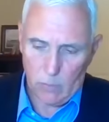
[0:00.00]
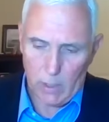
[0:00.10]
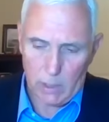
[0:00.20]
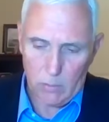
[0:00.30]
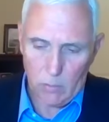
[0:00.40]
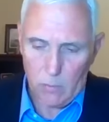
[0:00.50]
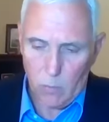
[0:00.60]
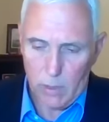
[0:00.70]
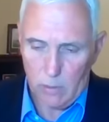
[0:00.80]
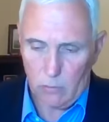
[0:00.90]
frankly,
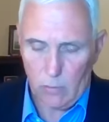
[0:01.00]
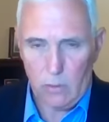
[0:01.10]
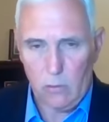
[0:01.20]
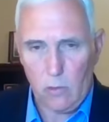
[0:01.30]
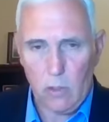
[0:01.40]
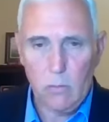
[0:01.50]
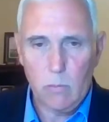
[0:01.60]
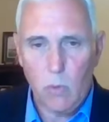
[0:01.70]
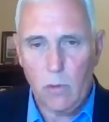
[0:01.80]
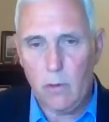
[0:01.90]
we've witnessed on the
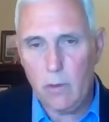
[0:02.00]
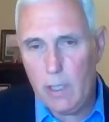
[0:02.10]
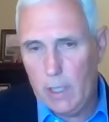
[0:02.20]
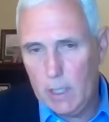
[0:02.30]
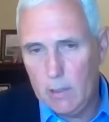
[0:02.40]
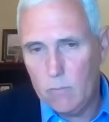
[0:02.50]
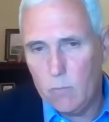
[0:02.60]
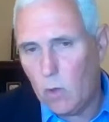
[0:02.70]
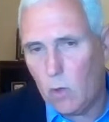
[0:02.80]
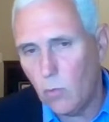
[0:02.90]
southern border and in a
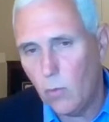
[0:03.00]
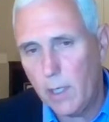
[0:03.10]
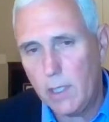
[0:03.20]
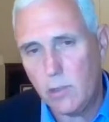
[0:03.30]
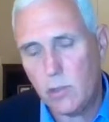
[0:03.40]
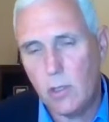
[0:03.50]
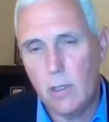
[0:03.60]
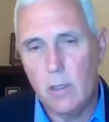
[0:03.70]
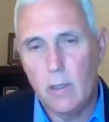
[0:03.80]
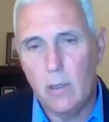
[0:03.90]
whole range
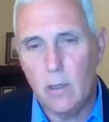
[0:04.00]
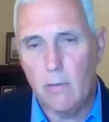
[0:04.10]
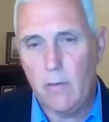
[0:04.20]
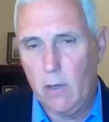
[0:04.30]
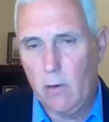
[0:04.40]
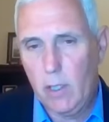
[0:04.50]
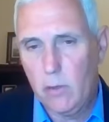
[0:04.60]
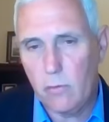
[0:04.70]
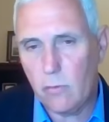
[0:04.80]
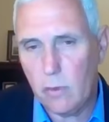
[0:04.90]
of
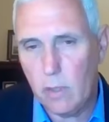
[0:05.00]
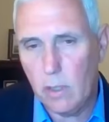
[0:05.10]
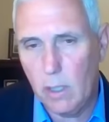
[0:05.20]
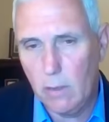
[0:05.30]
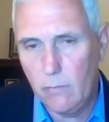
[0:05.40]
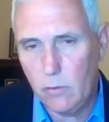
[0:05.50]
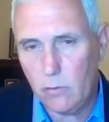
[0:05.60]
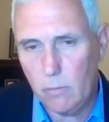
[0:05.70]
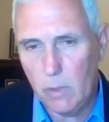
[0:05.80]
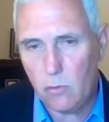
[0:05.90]
areas uh, of
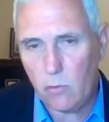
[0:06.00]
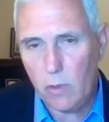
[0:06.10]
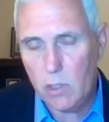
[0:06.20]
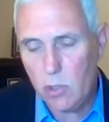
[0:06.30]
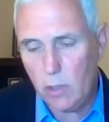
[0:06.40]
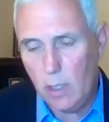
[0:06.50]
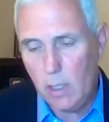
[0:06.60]
this administration.